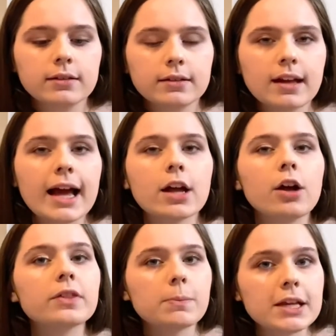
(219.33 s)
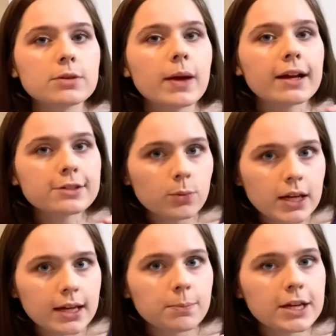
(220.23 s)
I call it the beeswax
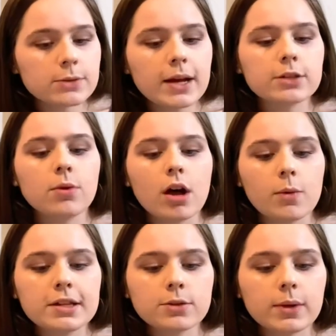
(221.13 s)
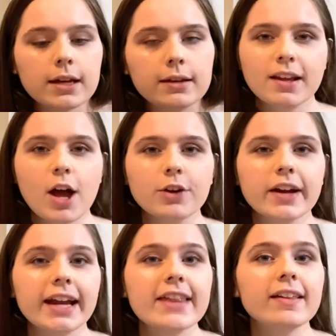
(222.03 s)
squeak. Beeswax will always squeak. All
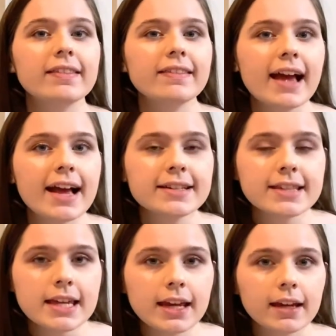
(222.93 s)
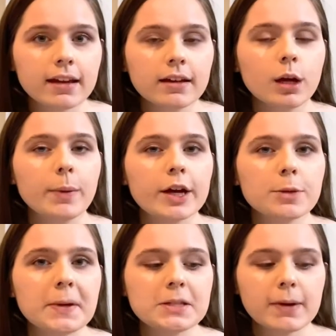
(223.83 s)
right, and the last thing about your
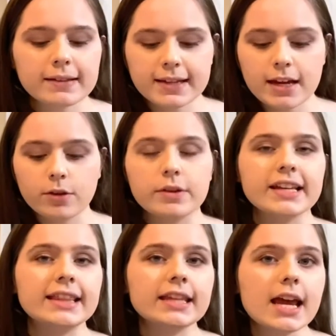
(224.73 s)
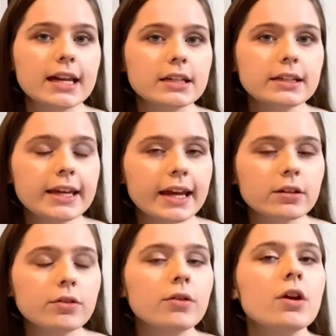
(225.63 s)
beeswax candle is at the end of the
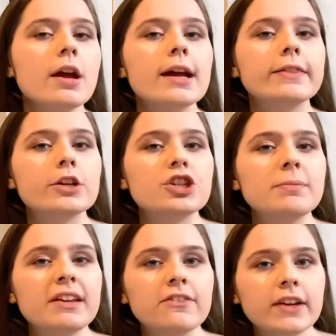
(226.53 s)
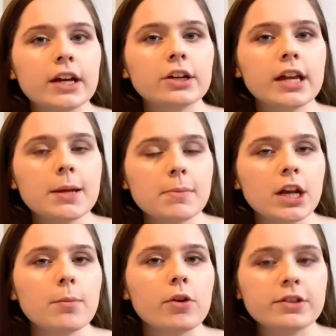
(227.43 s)
candle, there should be very
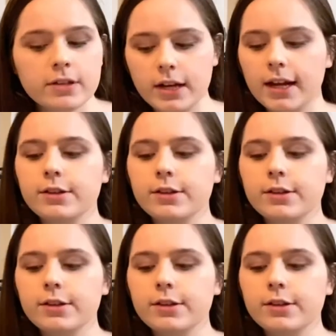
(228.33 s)
minimal sooting.